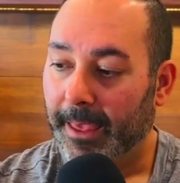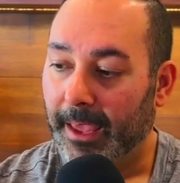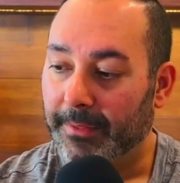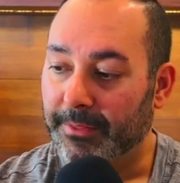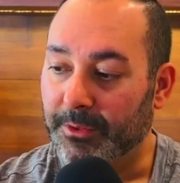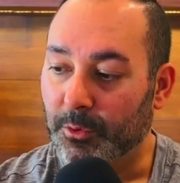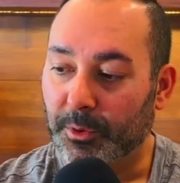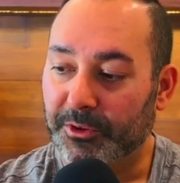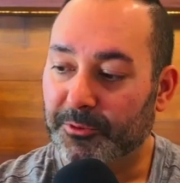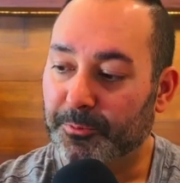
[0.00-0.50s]

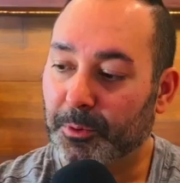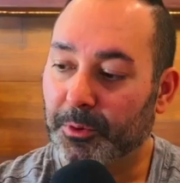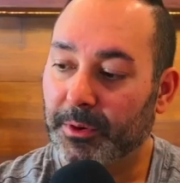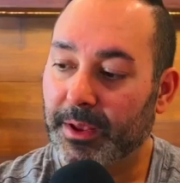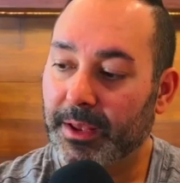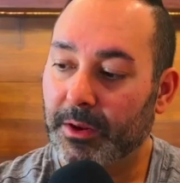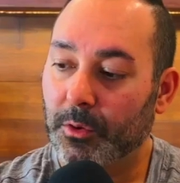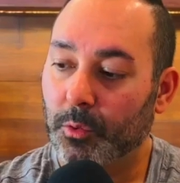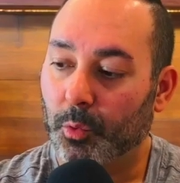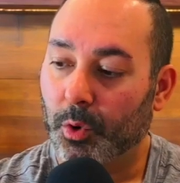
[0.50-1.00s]
And the
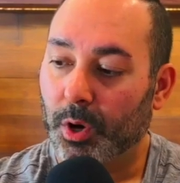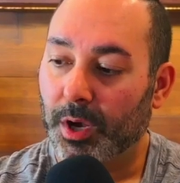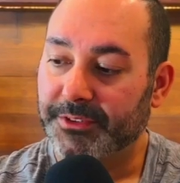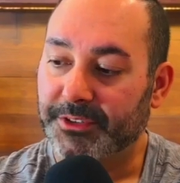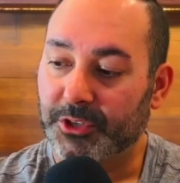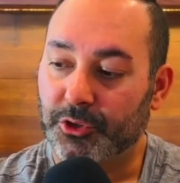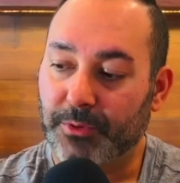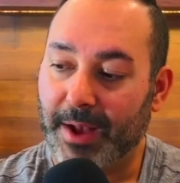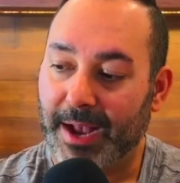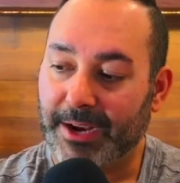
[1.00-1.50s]
whisper in
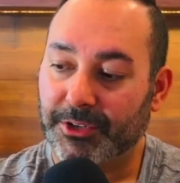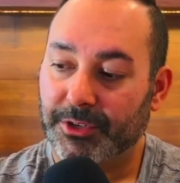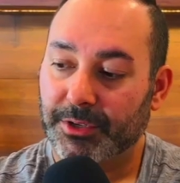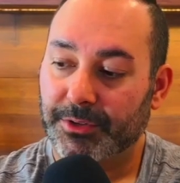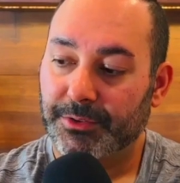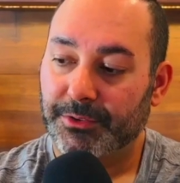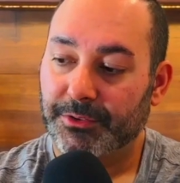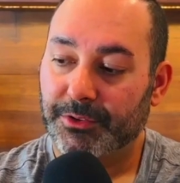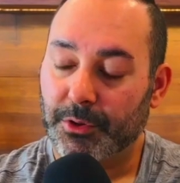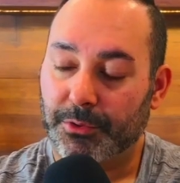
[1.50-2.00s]
was
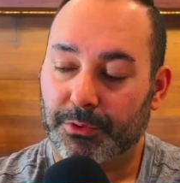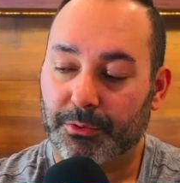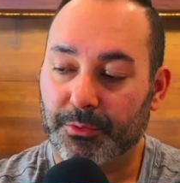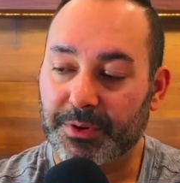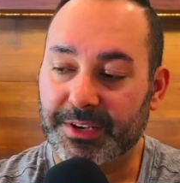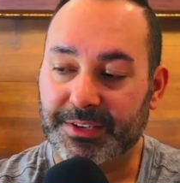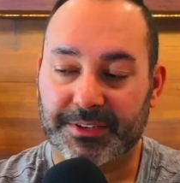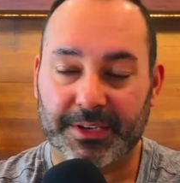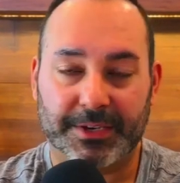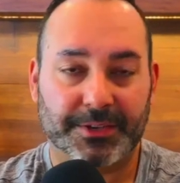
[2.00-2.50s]
Attractions
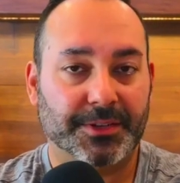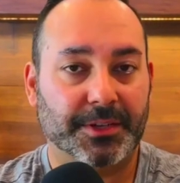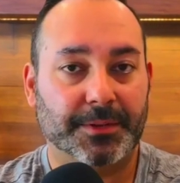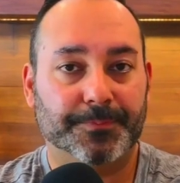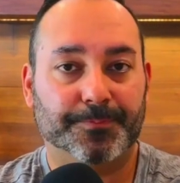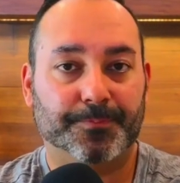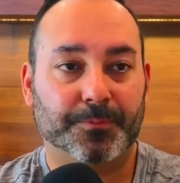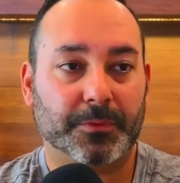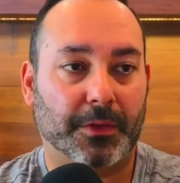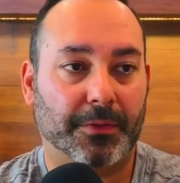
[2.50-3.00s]

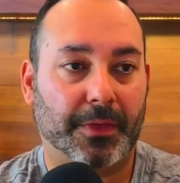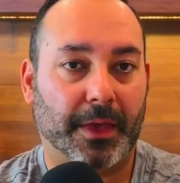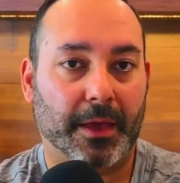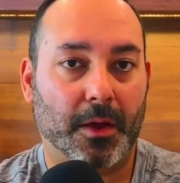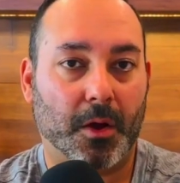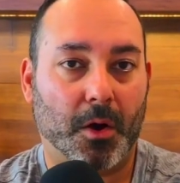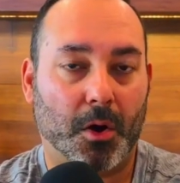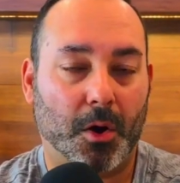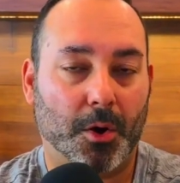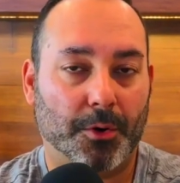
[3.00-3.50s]
360.
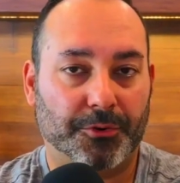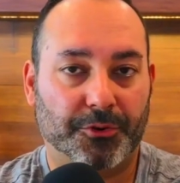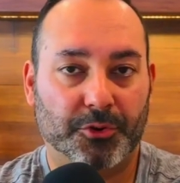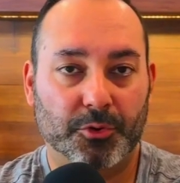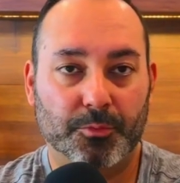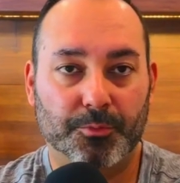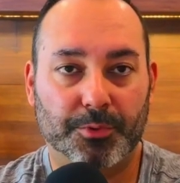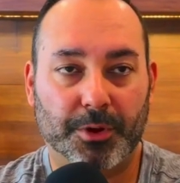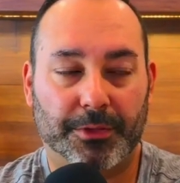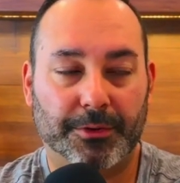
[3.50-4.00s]
They are
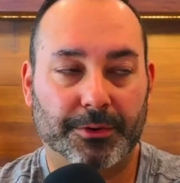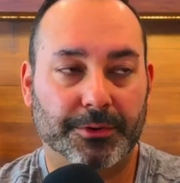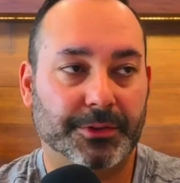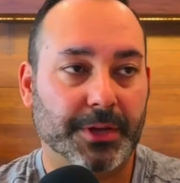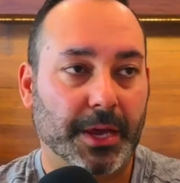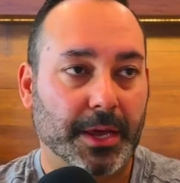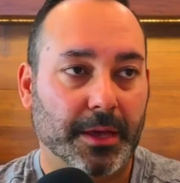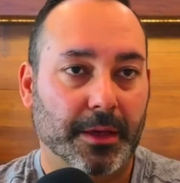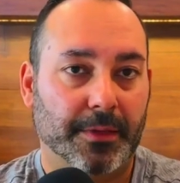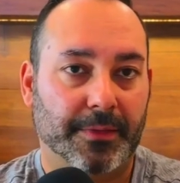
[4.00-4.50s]
2
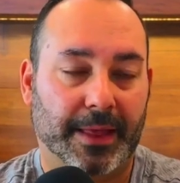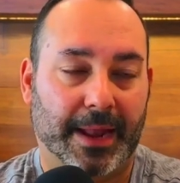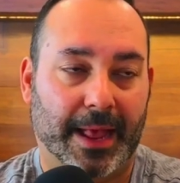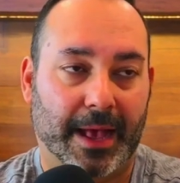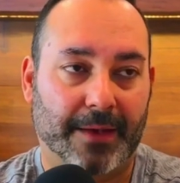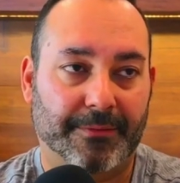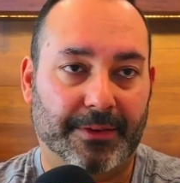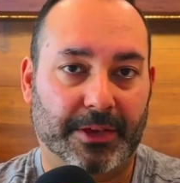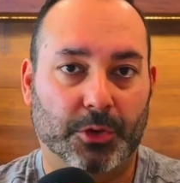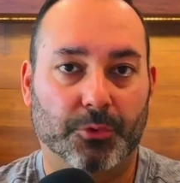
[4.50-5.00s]
brothers that
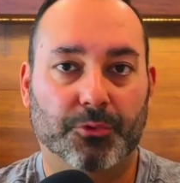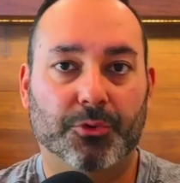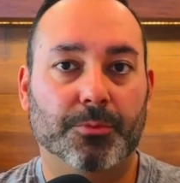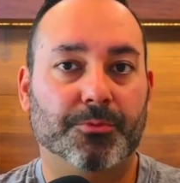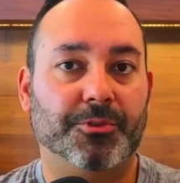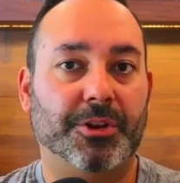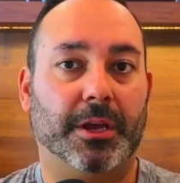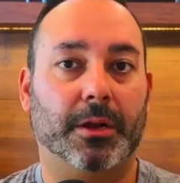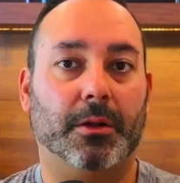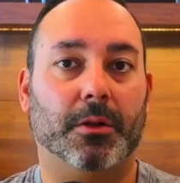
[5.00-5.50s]
have a
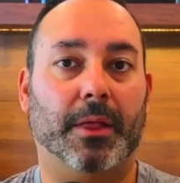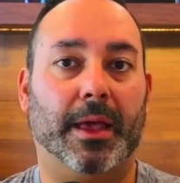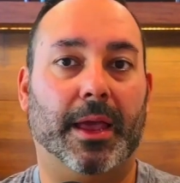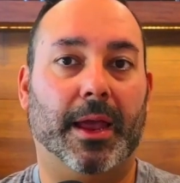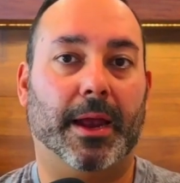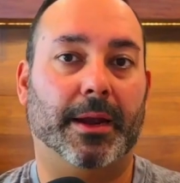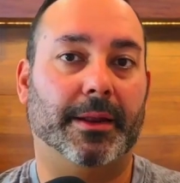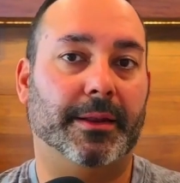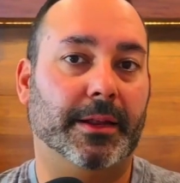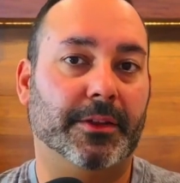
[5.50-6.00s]
YouTube channel
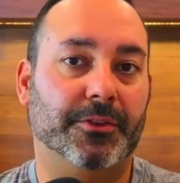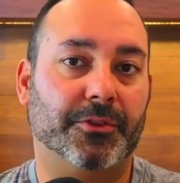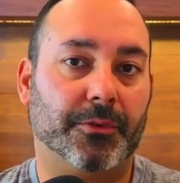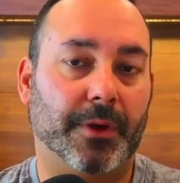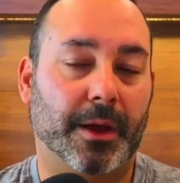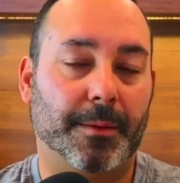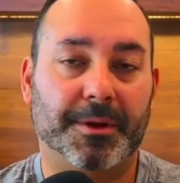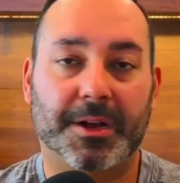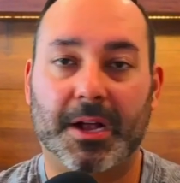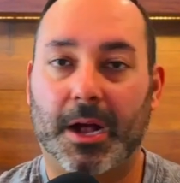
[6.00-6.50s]
and an
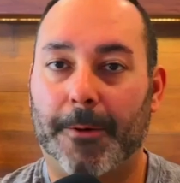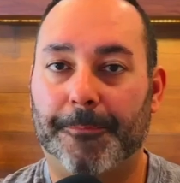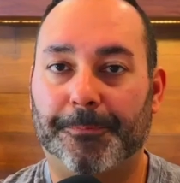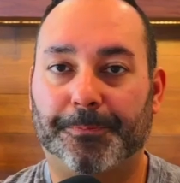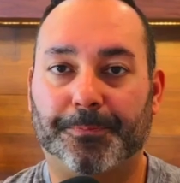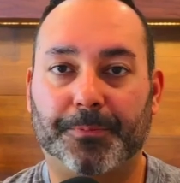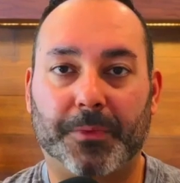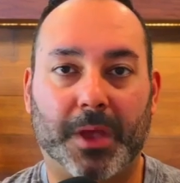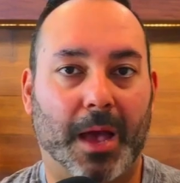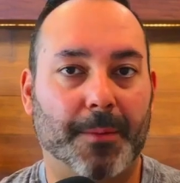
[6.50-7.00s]
Instagram
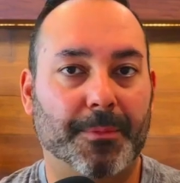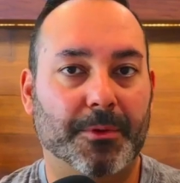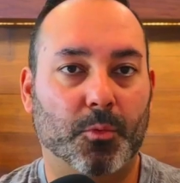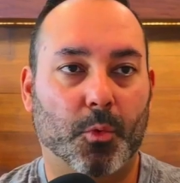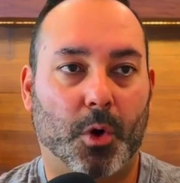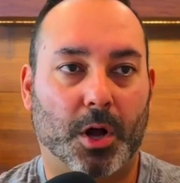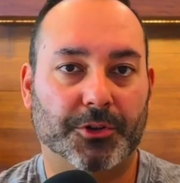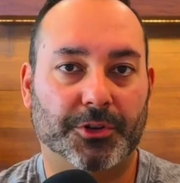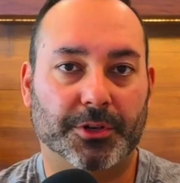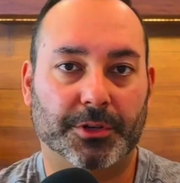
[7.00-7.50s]
account. I've
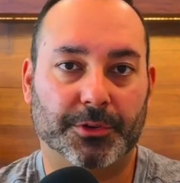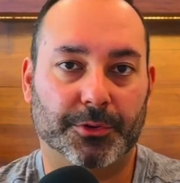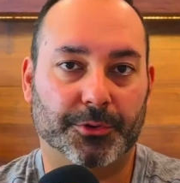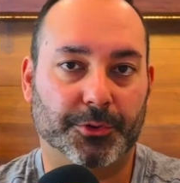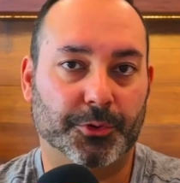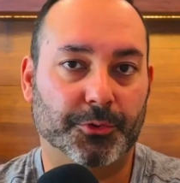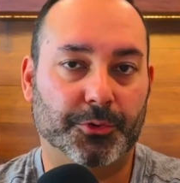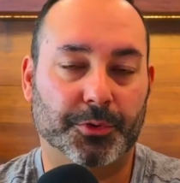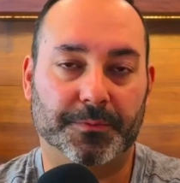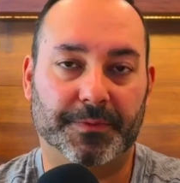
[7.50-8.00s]
been watching
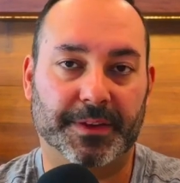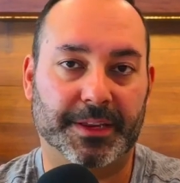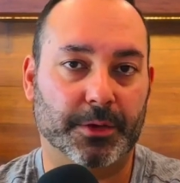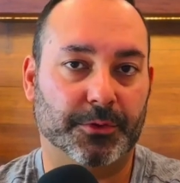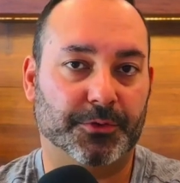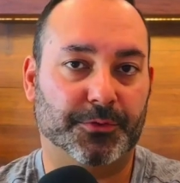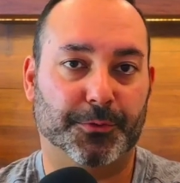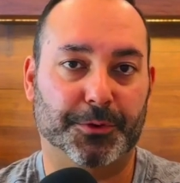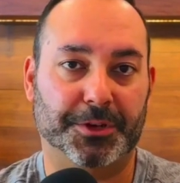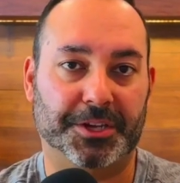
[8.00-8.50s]
their YouTube
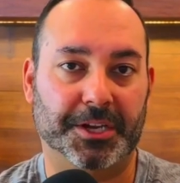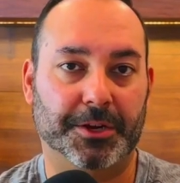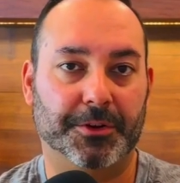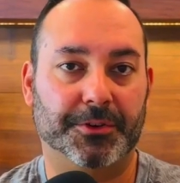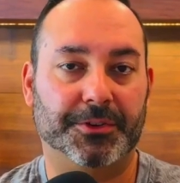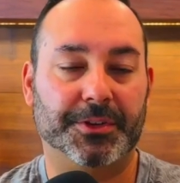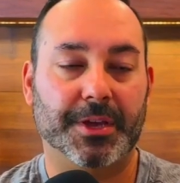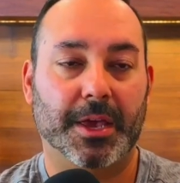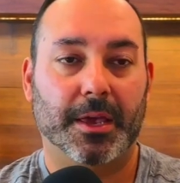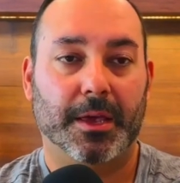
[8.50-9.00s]
videos for
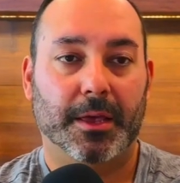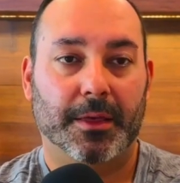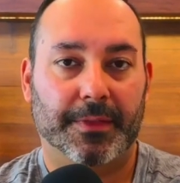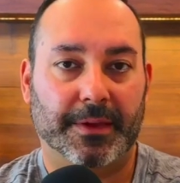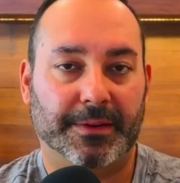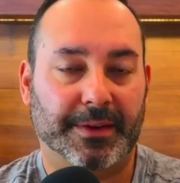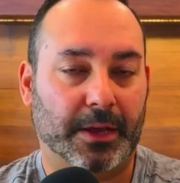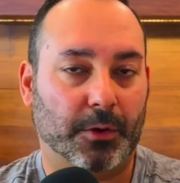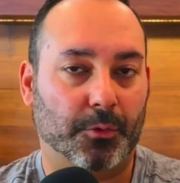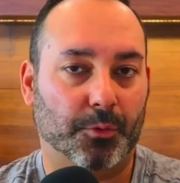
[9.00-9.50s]
years.
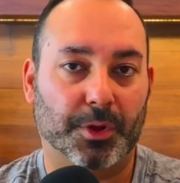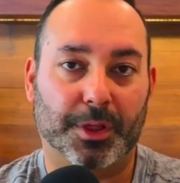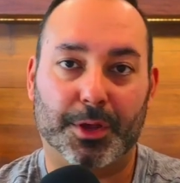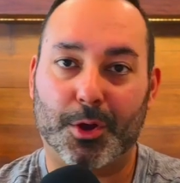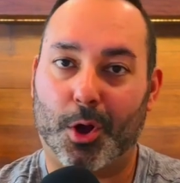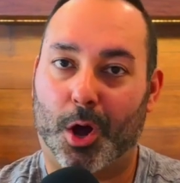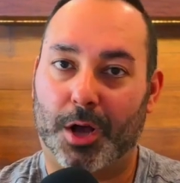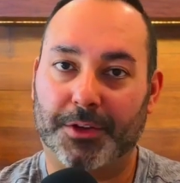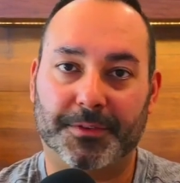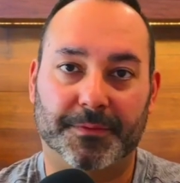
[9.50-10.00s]
They take
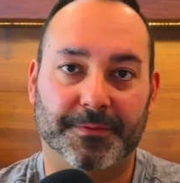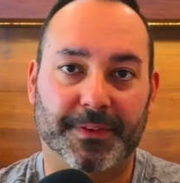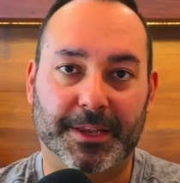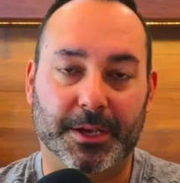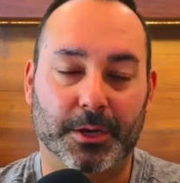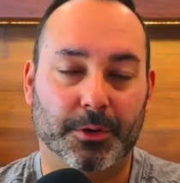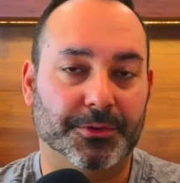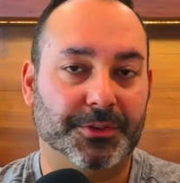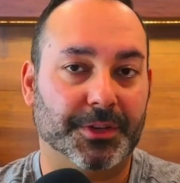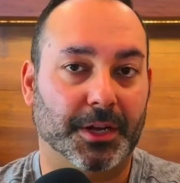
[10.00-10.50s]
really awesome
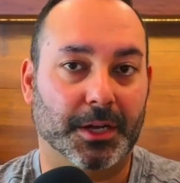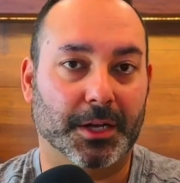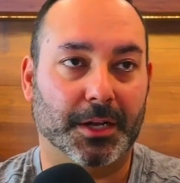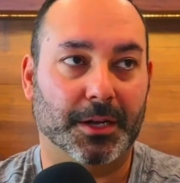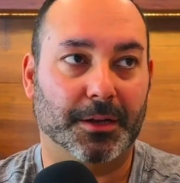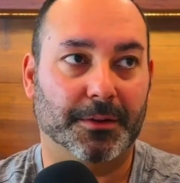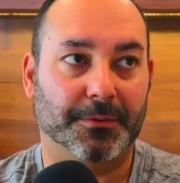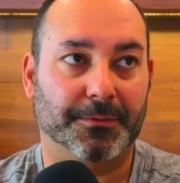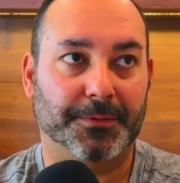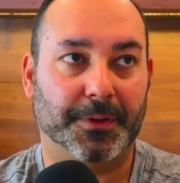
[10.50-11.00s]
videos
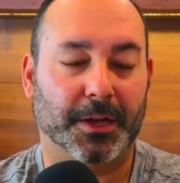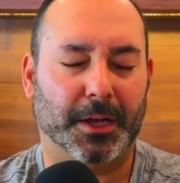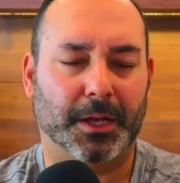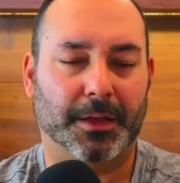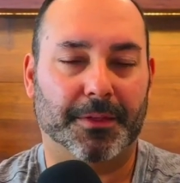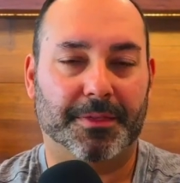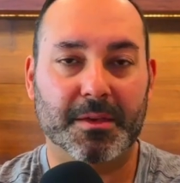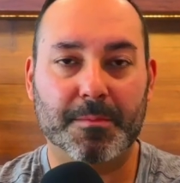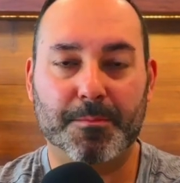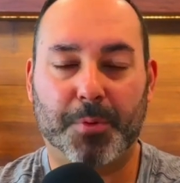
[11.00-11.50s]

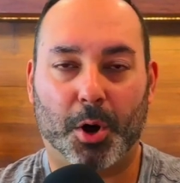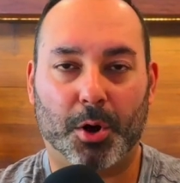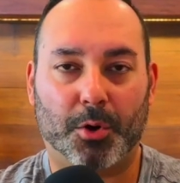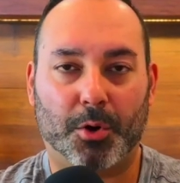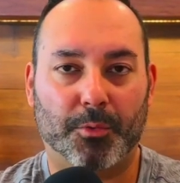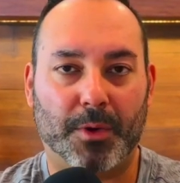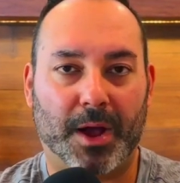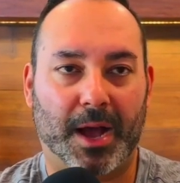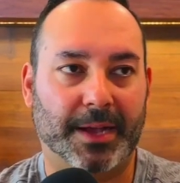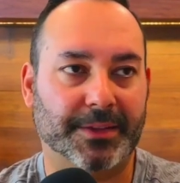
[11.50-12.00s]
of theme
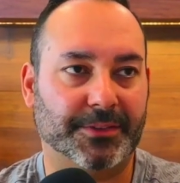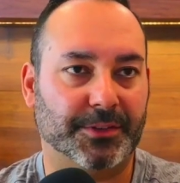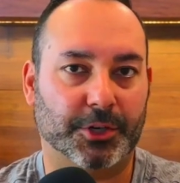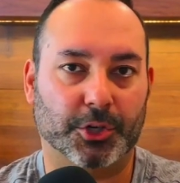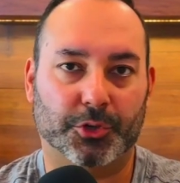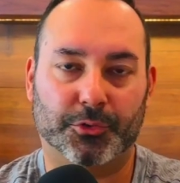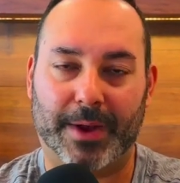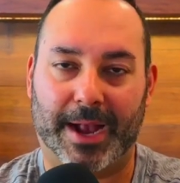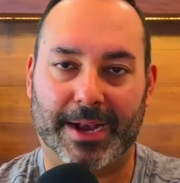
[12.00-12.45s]
park rides and